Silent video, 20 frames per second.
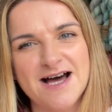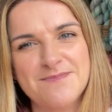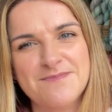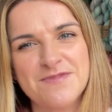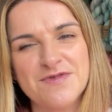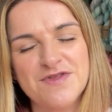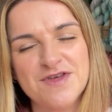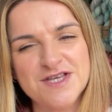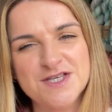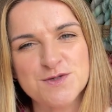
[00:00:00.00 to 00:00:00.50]

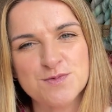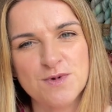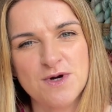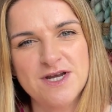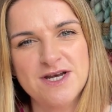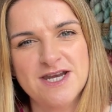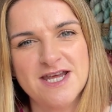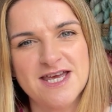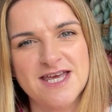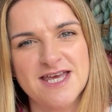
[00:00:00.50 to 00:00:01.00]
This
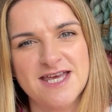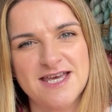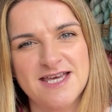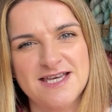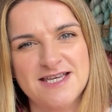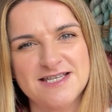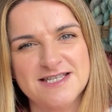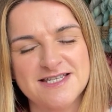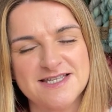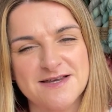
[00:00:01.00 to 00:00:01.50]
one
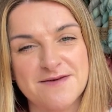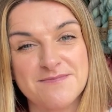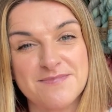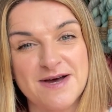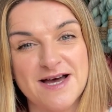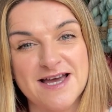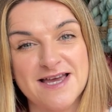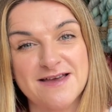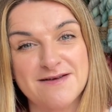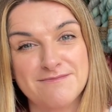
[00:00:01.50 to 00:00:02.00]
is
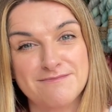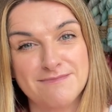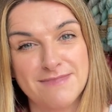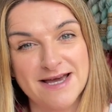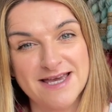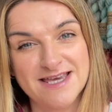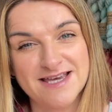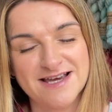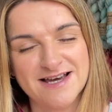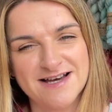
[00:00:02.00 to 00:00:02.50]
by
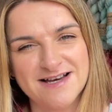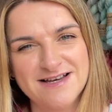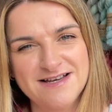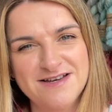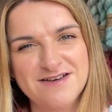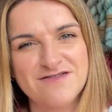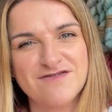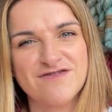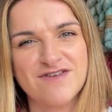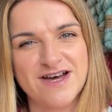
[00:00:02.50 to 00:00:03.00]
Micah
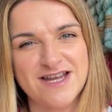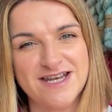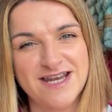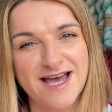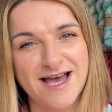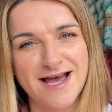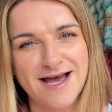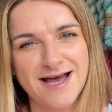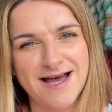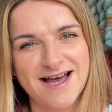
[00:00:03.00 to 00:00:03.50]
van
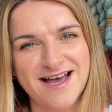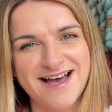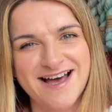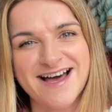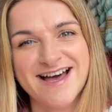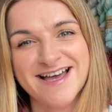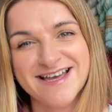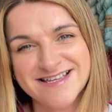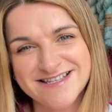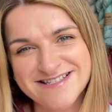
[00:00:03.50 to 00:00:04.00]

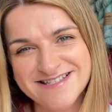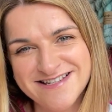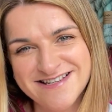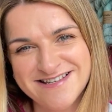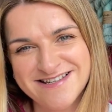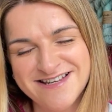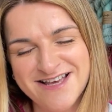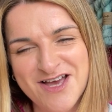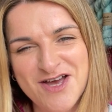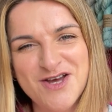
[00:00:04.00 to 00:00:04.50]
Hein.
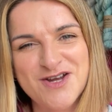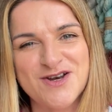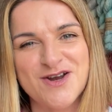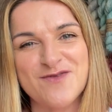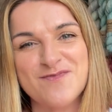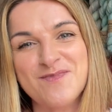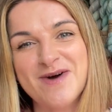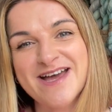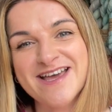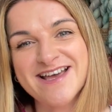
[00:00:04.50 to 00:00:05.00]
Now,
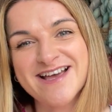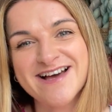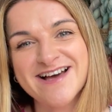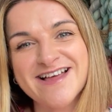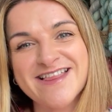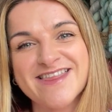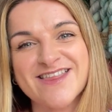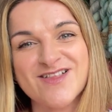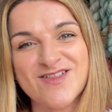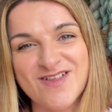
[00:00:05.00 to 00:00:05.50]

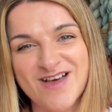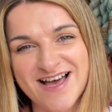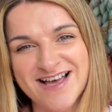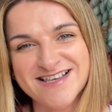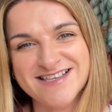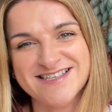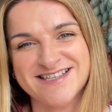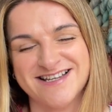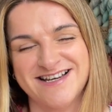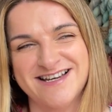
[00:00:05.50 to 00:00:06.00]
Micah, the
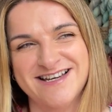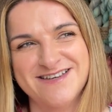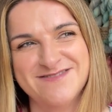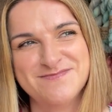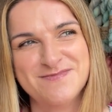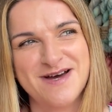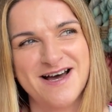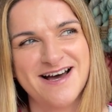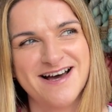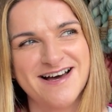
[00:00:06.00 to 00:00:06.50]
last
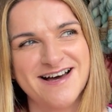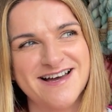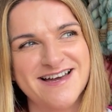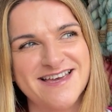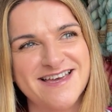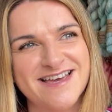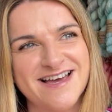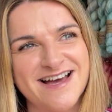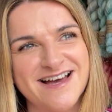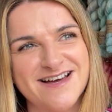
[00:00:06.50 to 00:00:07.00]
time
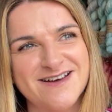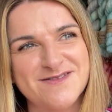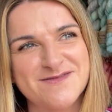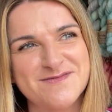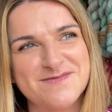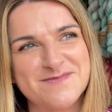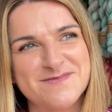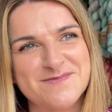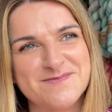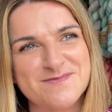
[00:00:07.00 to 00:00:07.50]
I
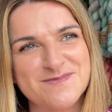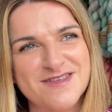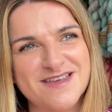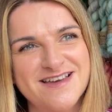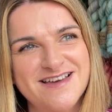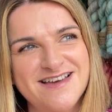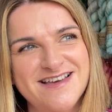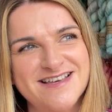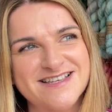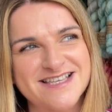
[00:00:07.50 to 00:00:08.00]

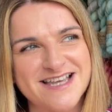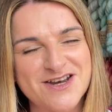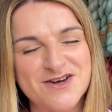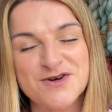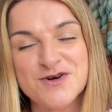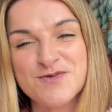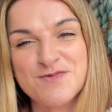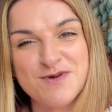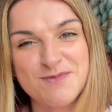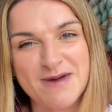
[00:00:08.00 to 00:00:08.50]
sent
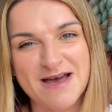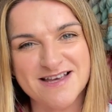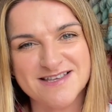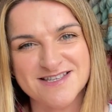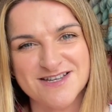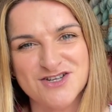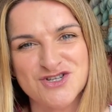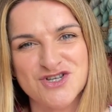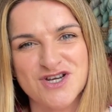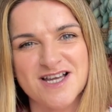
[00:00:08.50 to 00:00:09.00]
her a wee
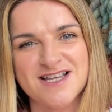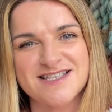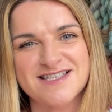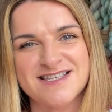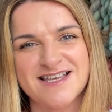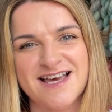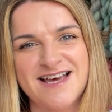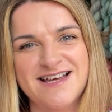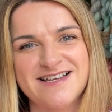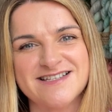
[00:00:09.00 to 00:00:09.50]
message and
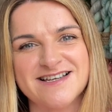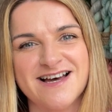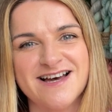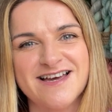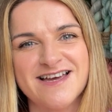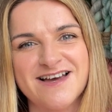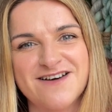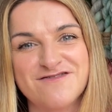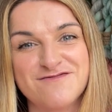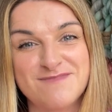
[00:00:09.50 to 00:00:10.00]
said
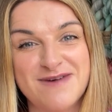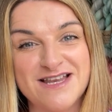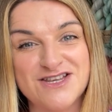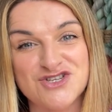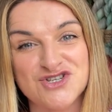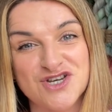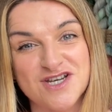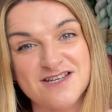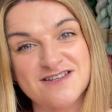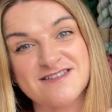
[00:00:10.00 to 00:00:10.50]
I have
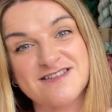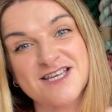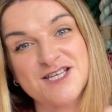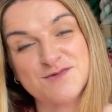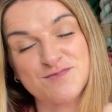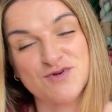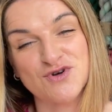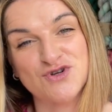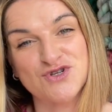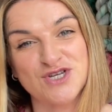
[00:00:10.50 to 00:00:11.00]
mentioned this
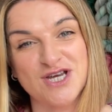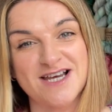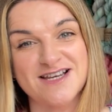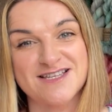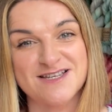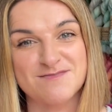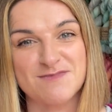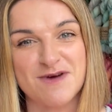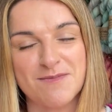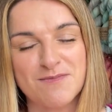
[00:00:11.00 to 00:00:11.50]

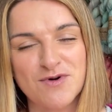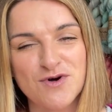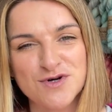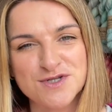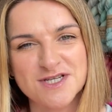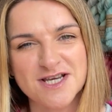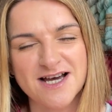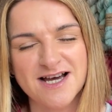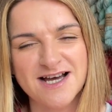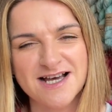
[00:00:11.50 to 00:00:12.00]
project in my
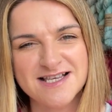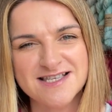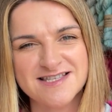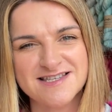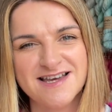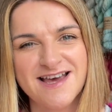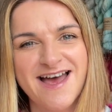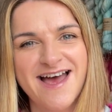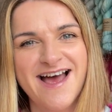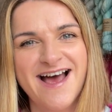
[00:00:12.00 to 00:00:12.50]

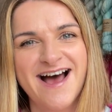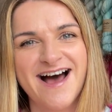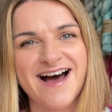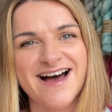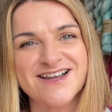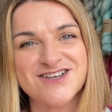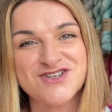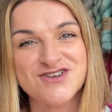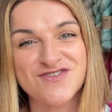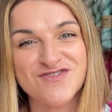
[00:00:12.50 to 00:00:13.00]
podcast,
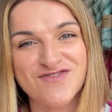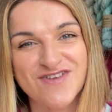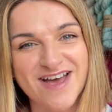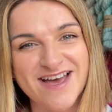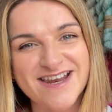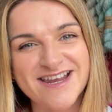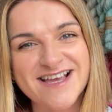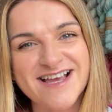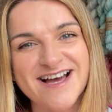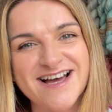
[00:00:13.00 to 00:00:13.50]
and she
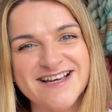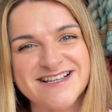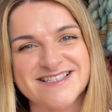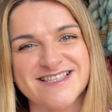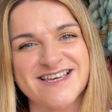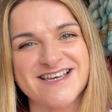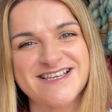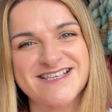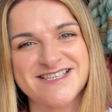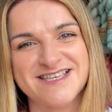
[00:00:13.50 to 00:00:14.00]
very
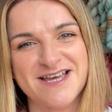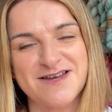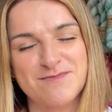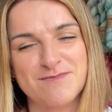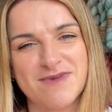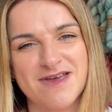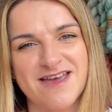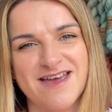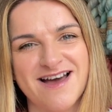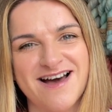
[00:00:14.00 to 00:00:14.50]
kindly sent
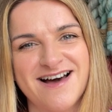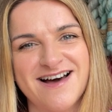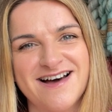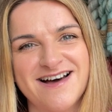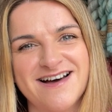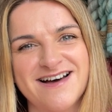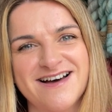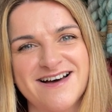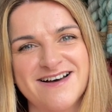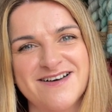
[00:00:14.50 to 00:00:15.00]
me
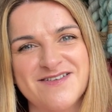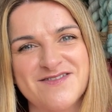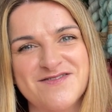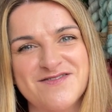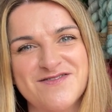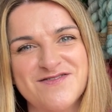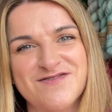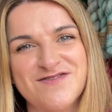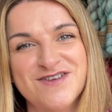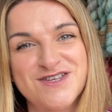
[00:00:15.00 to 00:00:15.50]
a
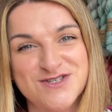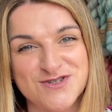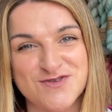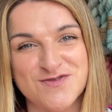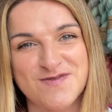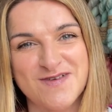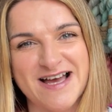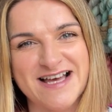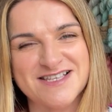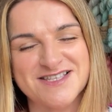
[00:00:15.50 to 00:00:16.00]

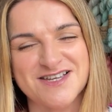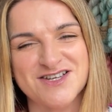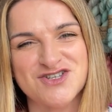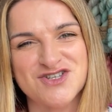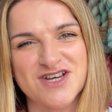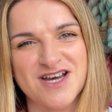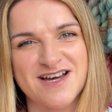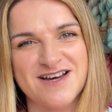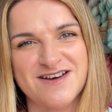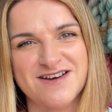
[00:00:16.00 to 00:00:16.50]
video
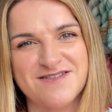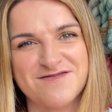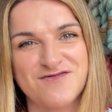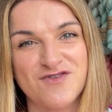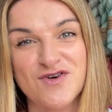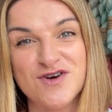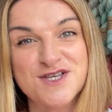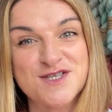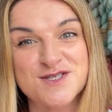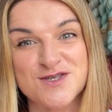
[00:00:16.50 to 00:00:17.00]
message, a
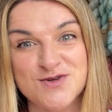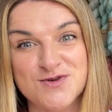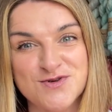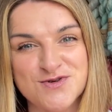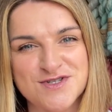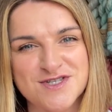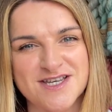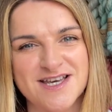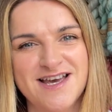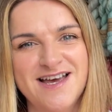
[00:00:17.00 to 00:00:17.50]
voice
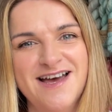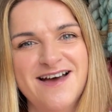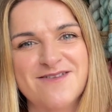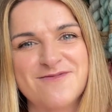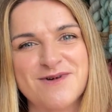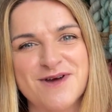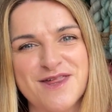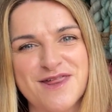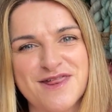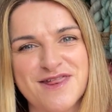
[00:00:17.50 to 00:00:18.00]
note
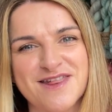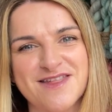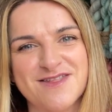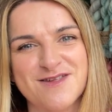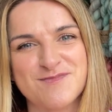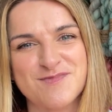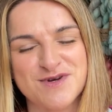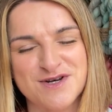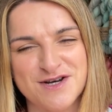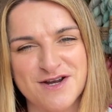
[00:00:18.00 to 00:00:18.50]
with
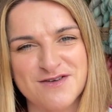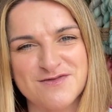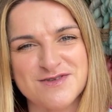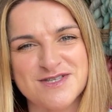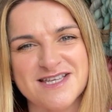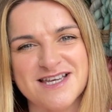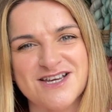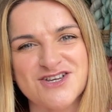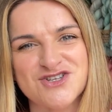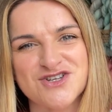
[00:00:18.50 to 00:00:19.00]
the
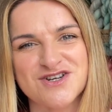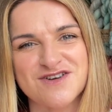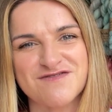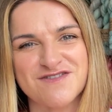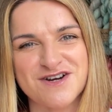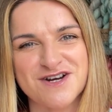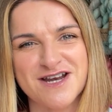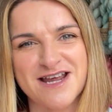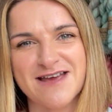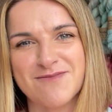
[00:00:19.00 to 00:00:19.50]
pronunciation of
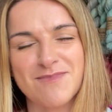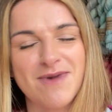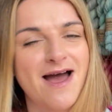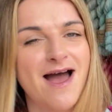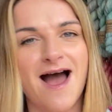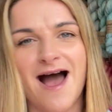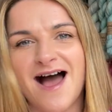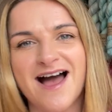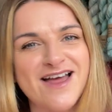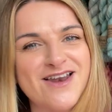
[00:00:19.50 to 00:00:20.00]
her name.
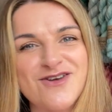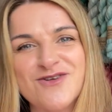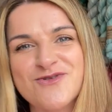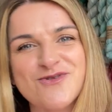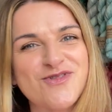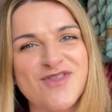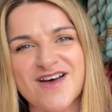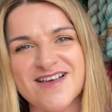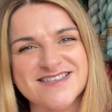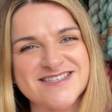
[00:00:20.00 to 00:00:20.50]
I know
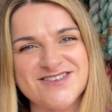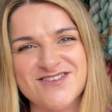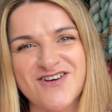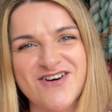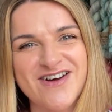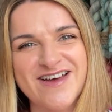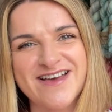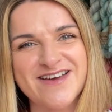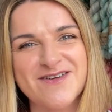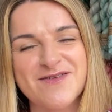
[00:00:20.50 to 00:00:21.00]
that's
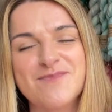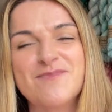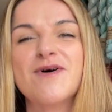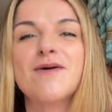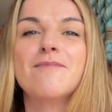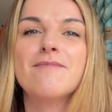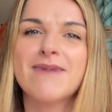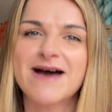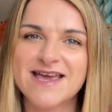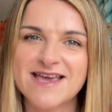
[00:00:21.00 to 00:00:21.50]
not it,
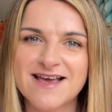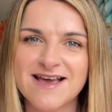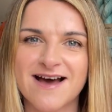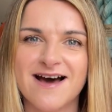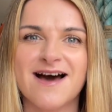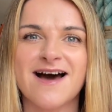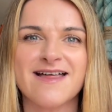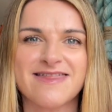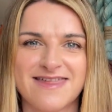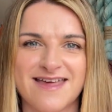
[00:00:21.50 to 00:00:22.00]
but
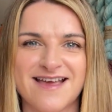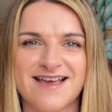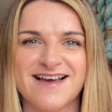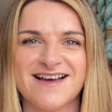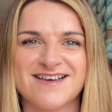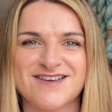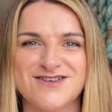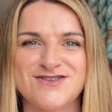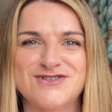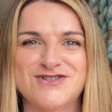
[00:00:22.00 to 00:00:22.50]
Micah, I think I
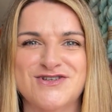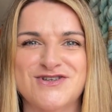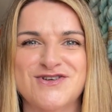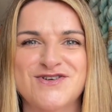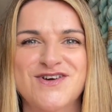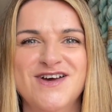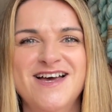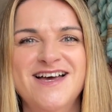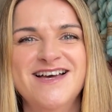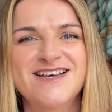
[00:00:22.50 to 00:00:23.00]
can do.
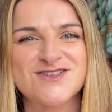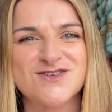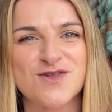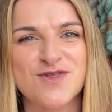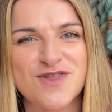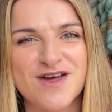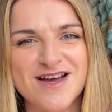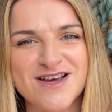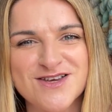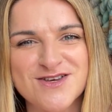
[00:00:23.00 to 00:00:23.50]
So
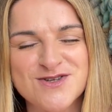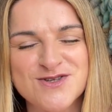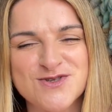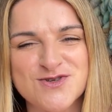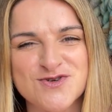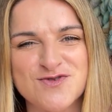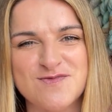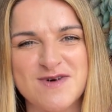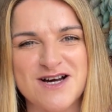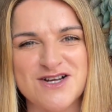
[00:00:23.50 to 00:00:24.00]
thank you
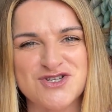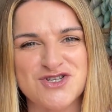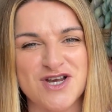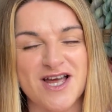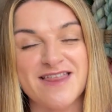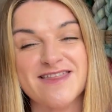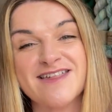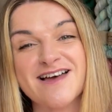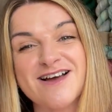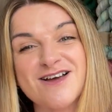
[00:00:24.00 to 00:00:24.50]
so much,
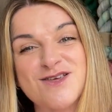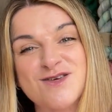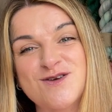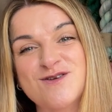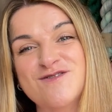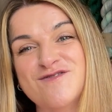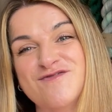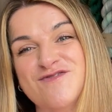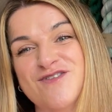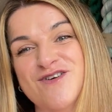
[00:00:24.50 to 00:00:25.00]
and thank
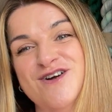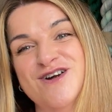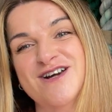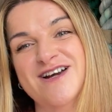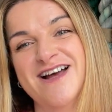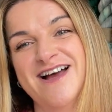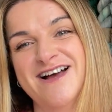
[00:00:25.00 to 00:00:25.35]
you for